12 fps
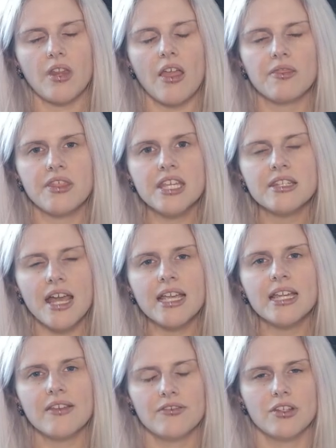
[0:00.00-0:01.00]
This then
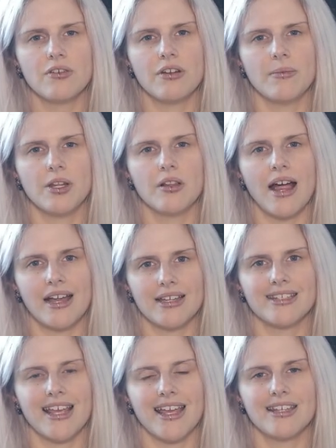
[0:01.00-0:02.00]
gives the criminal
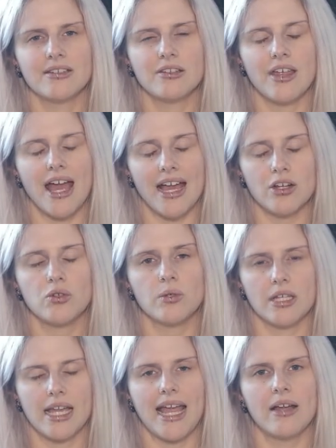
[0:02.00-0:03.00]
access to their actual
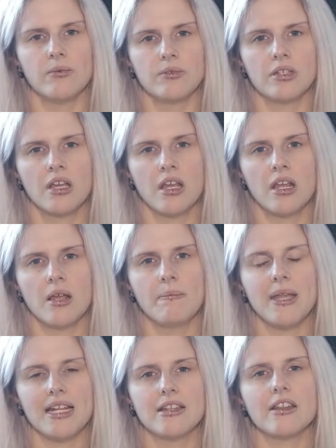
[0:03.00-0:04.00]
account,
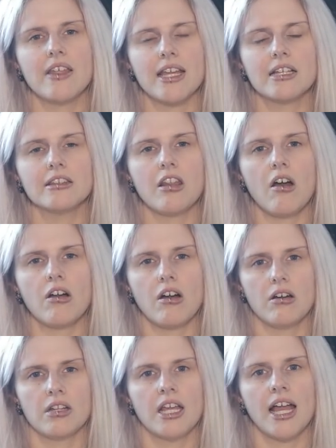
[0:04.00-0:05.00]
meaning that they can log
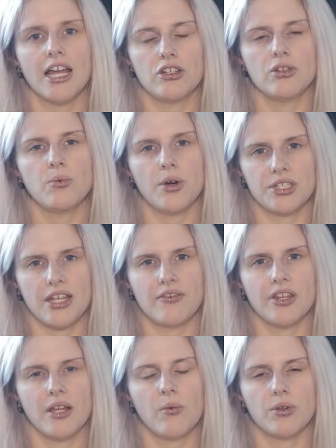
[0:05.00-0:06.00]
on and do whatever
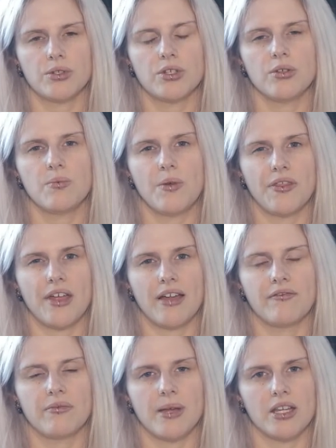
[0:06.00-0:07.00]
they want to with that
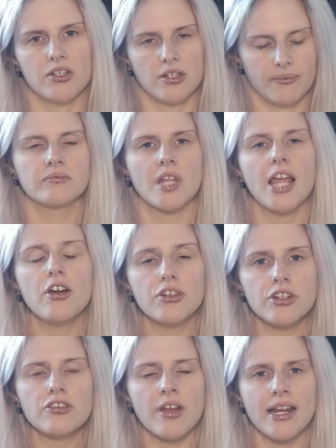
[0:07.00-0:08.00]
information. In order to
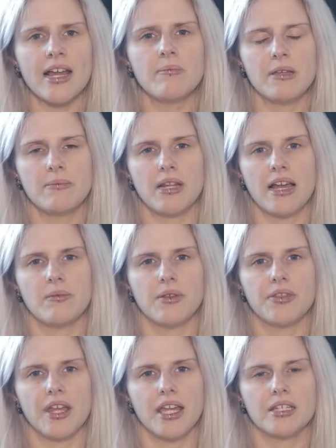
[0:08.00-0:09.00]
try and help people out with
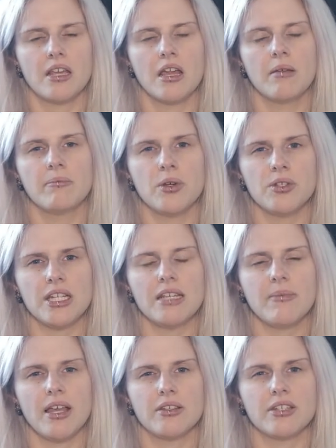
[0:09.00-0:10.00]
this, most
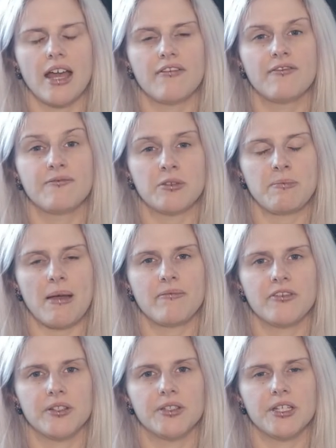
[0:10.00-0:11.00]
emails have spam
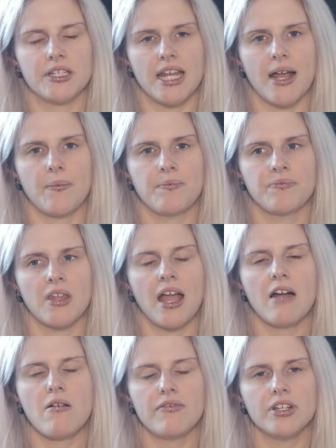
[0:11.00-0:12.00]
filters now.
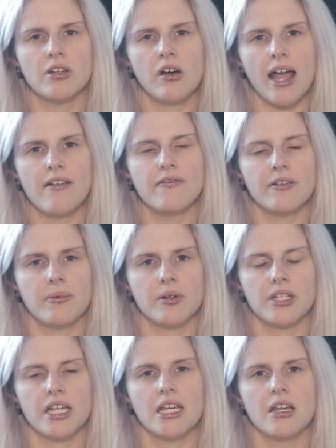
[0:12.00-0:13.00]
However, not
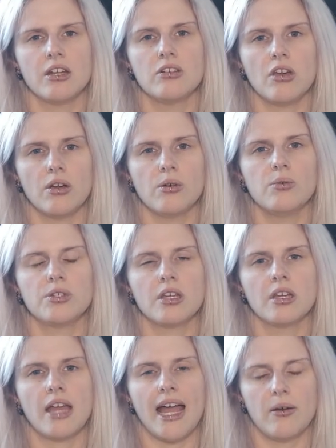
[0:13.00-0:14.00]
everybody knows
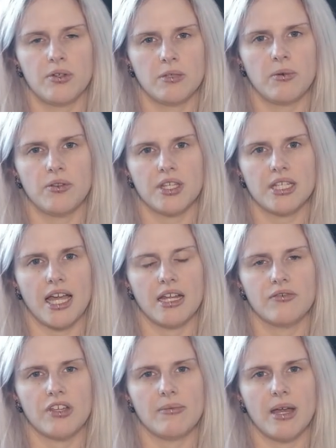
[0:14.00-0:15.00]
how to spot these kind of
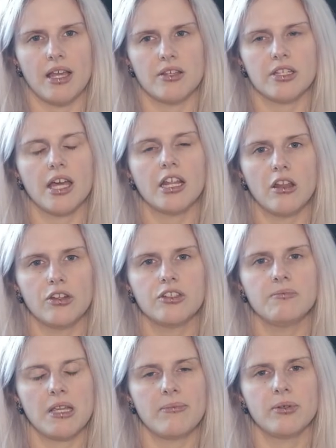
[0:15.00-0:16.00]
emails, and a lot of
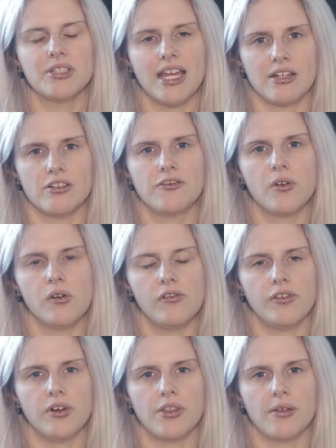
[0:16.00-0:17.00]
people tend to fall
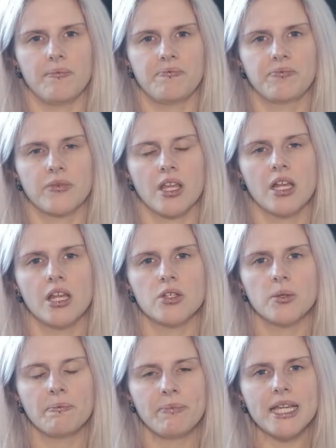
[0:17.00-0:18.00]
for them.
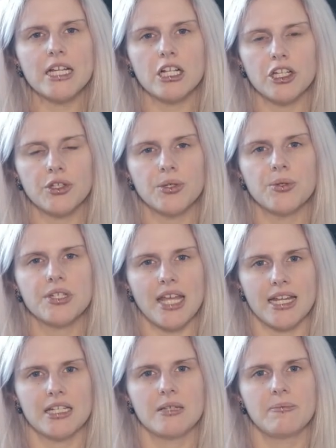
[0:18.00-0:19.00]
Some big clues
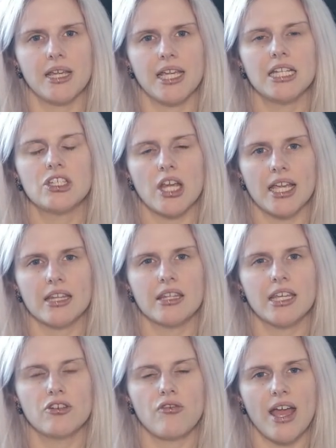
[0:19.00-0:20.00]
tend to be checking the
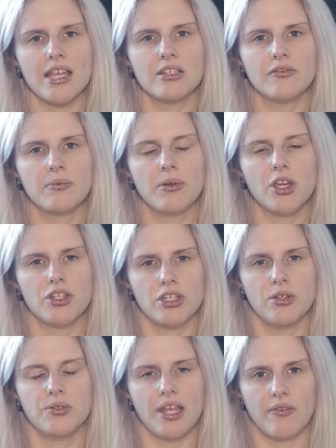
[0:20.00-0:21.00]
address of the person
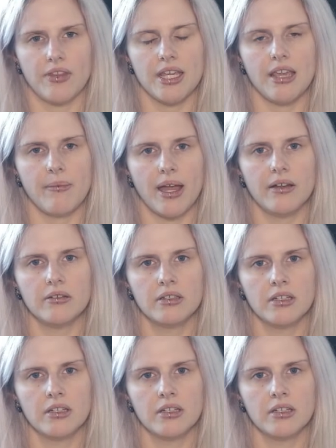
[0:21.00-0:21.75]
who sent the email.